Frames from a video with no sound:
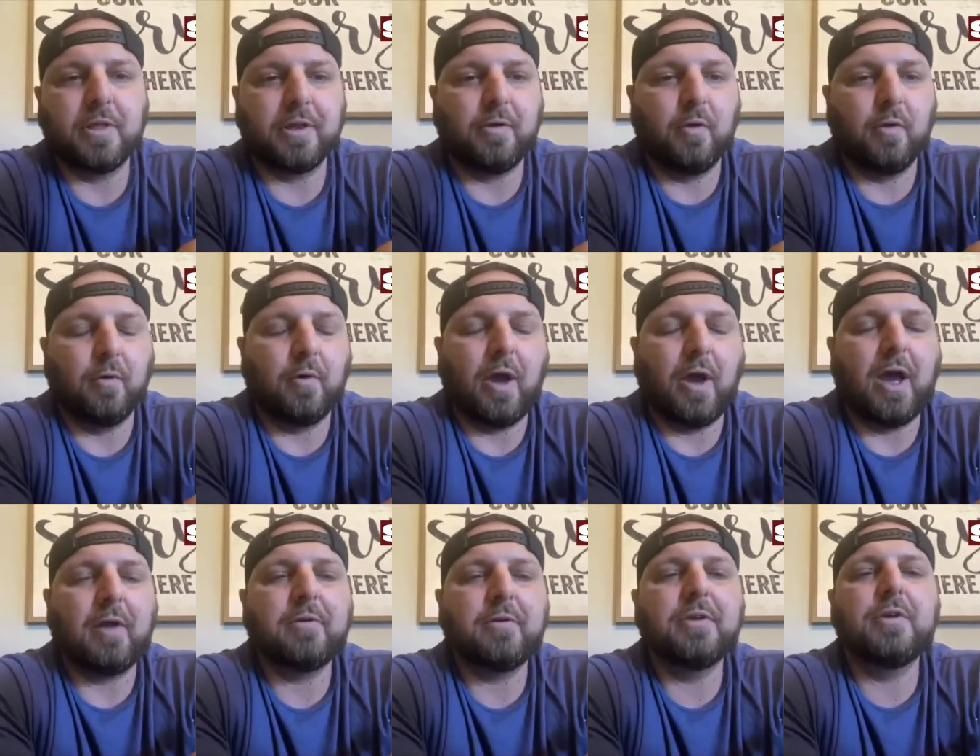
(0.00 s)
Like,
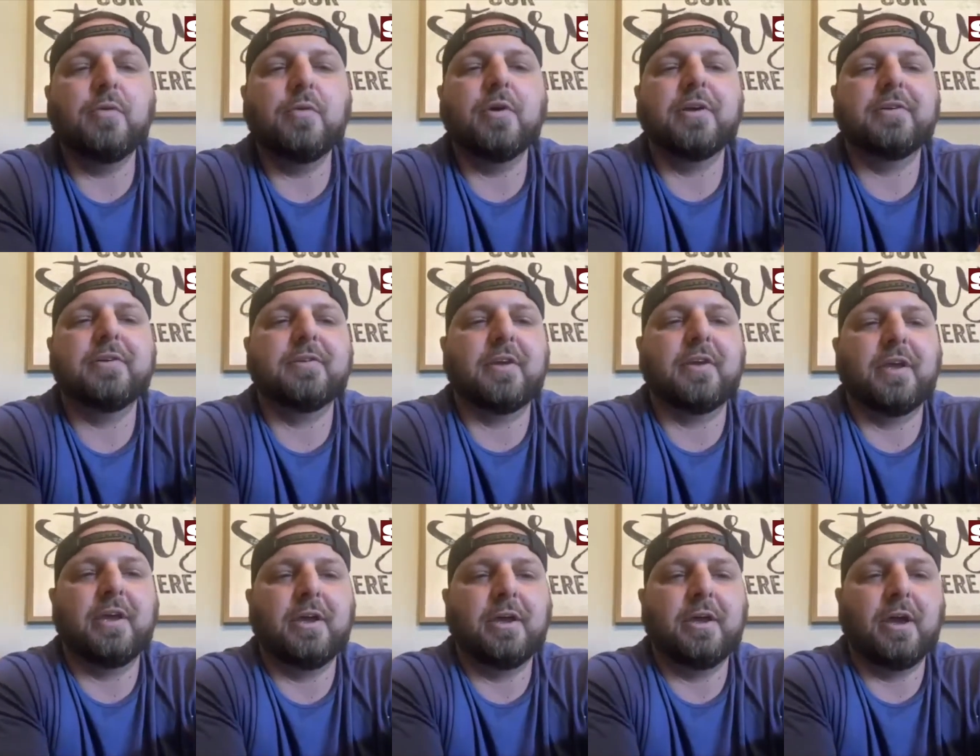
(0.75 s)
how do you as
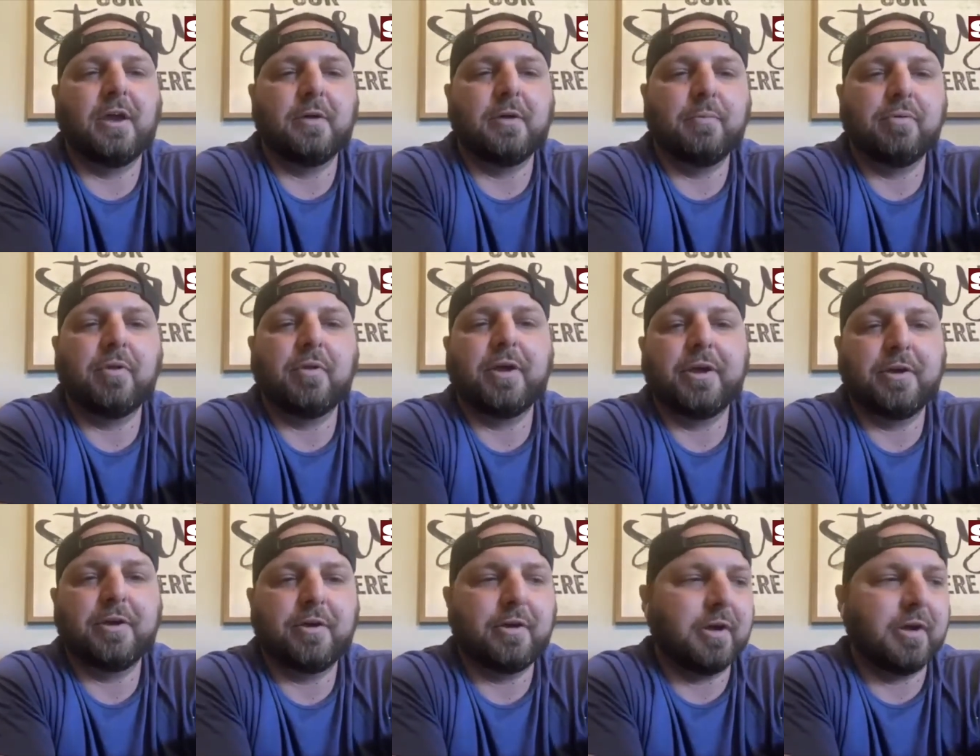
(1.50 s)
a
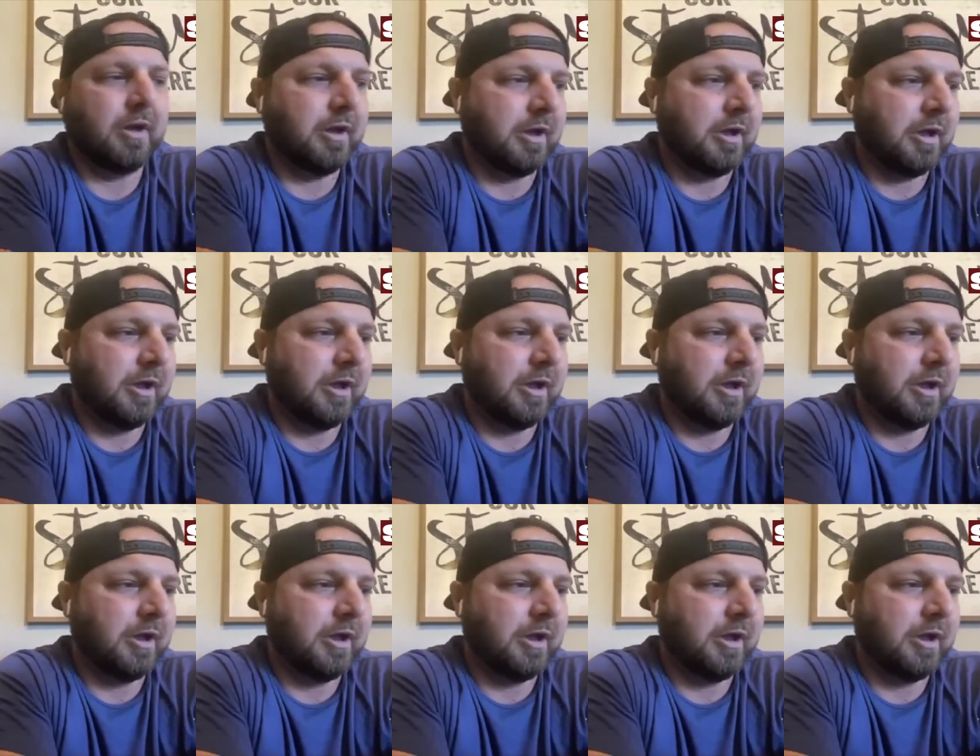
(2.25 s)
player,